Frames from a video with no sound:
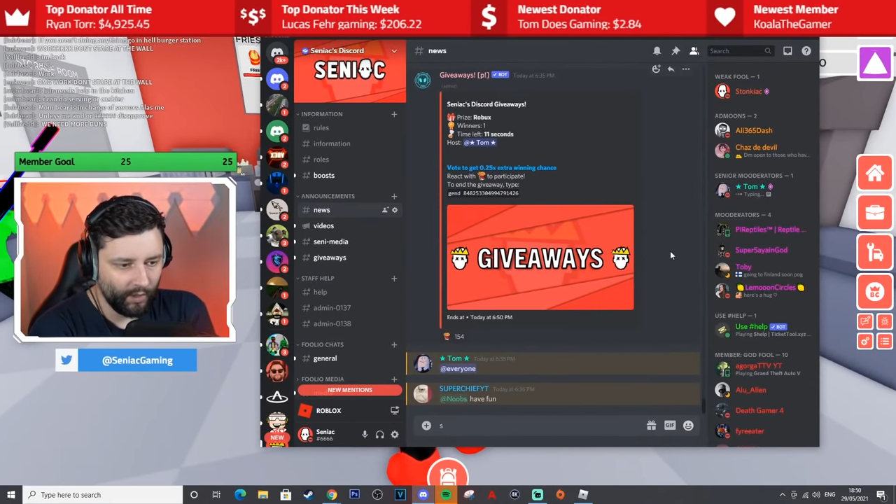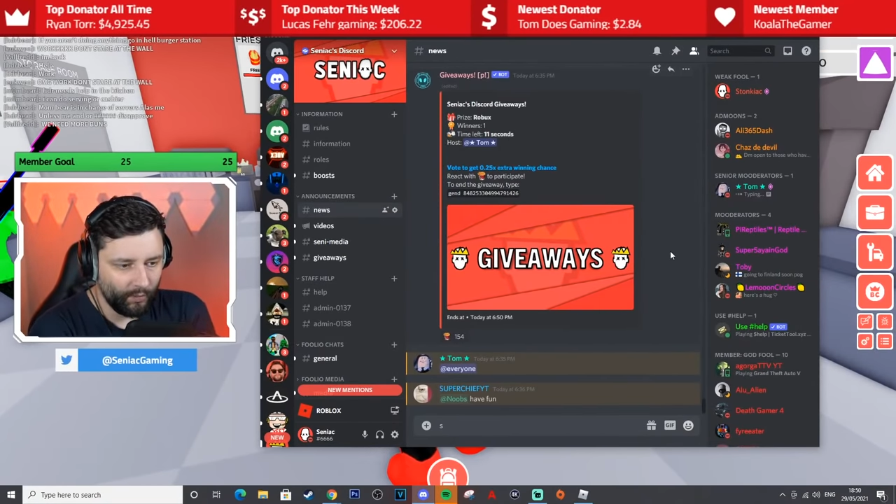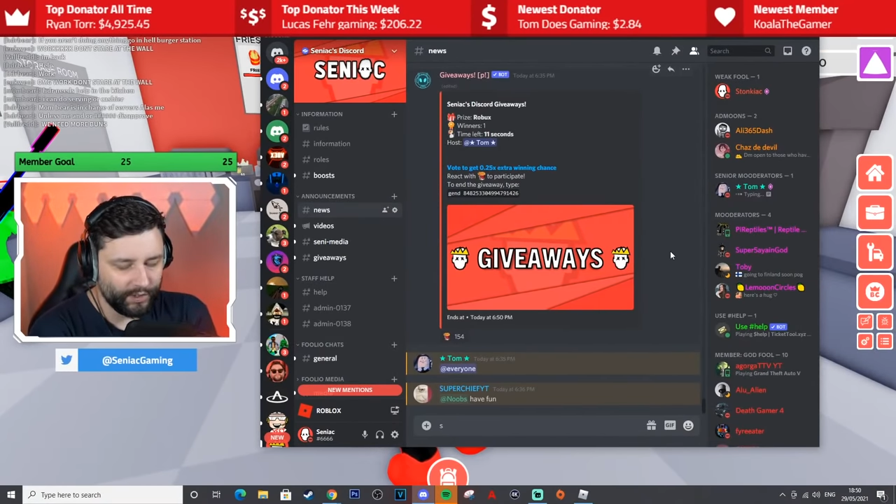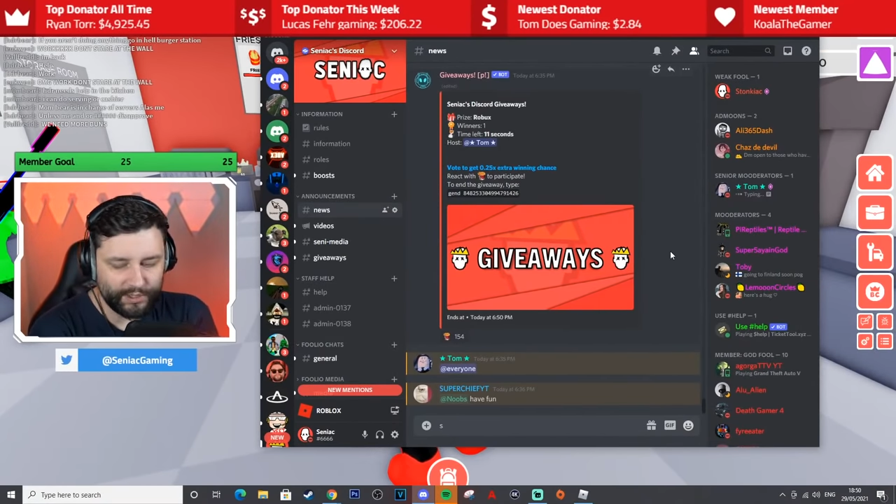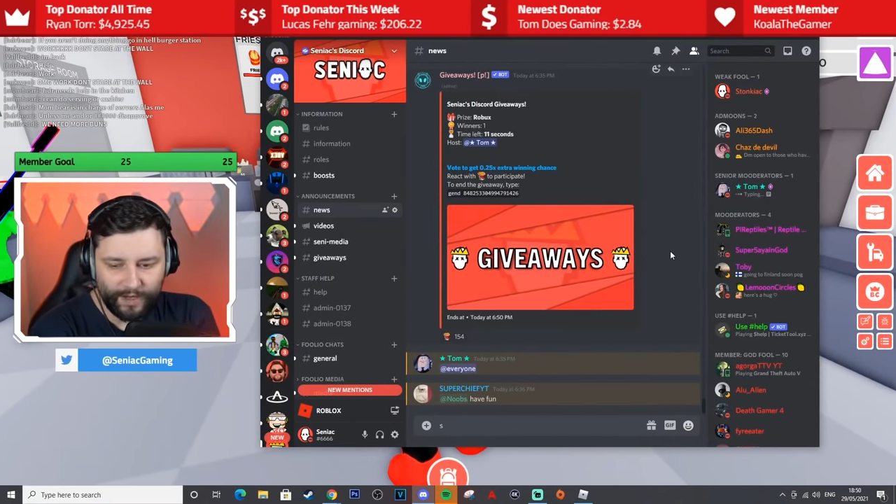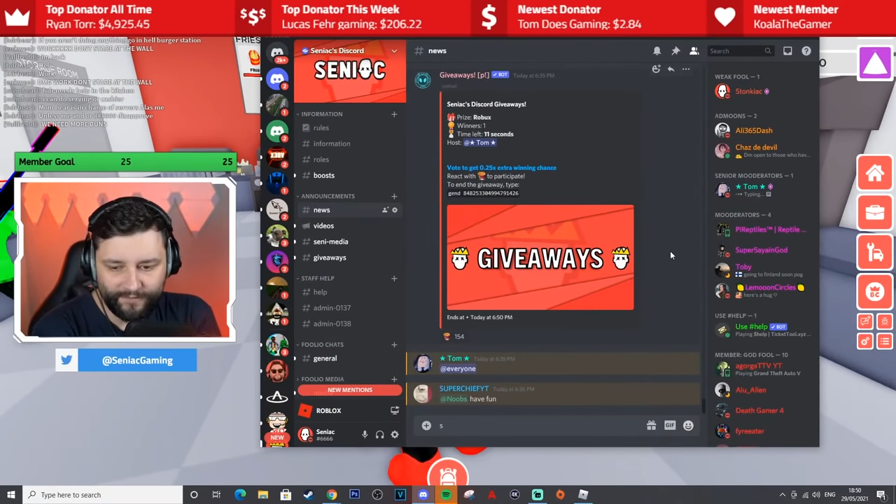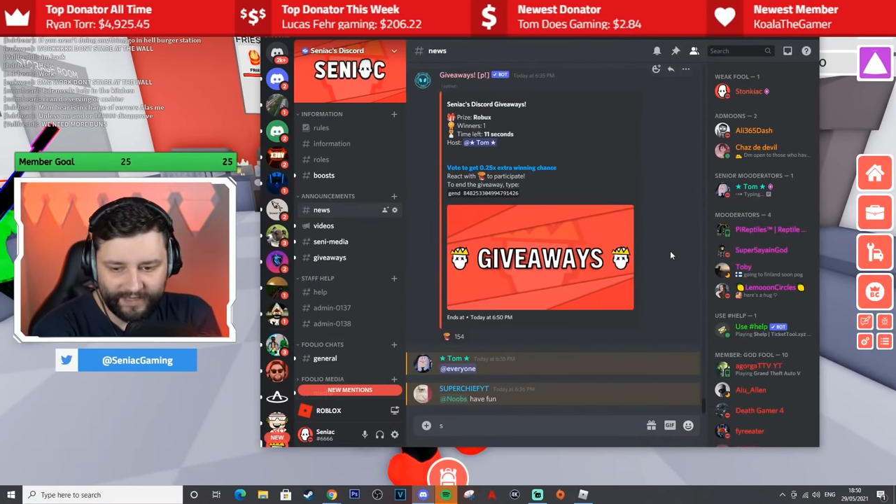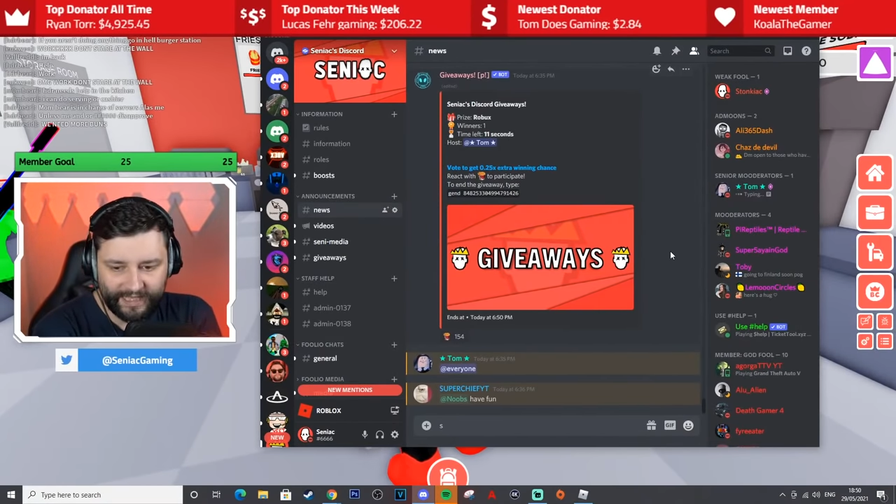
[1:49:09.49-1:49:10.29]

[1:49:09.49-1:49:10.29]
We're just waiting for the